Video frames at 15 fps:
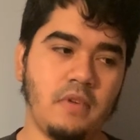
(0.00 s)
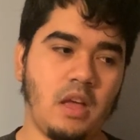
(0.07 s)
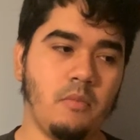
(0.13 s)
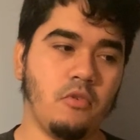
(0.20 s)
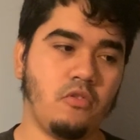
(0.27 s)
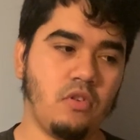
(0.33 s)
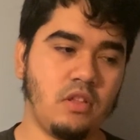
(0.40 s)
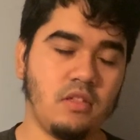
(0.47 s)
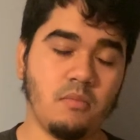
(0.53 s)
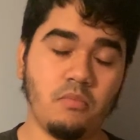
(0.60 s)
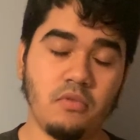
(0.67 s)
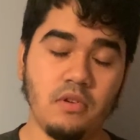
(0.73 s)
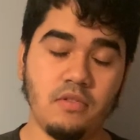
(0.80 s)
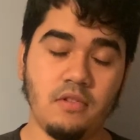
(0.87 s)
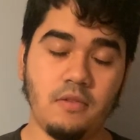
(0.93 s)
immigrants in
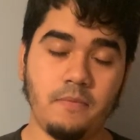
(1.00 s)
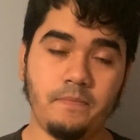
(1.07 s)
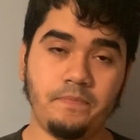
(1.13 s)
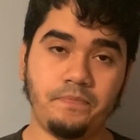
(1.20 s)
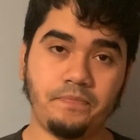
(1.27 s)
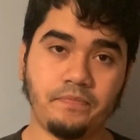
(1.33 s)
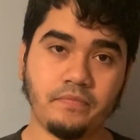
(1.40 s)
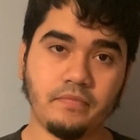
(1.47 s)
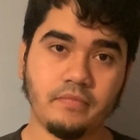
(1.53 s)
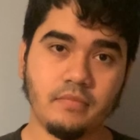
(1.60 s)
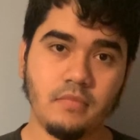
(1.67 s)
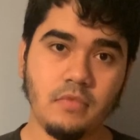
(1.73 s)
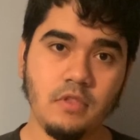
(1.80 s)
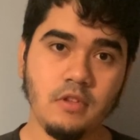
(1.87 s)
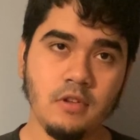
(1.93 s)
prison
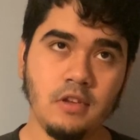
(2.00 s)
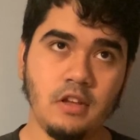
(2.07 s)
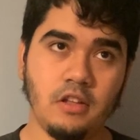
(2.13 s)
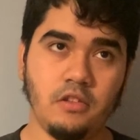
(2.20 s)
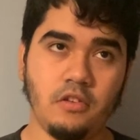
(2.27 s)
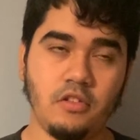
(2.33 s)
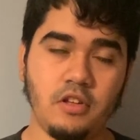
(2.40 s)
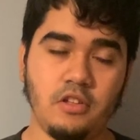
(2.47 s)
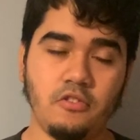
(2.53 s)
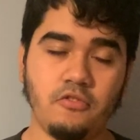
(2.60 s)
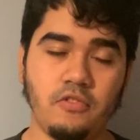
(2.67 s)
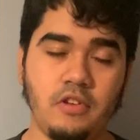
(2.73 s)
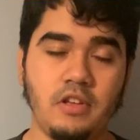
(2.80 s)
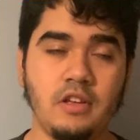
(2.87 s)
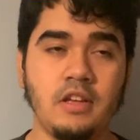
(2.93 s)
in this
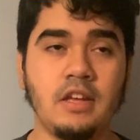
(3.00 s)
country.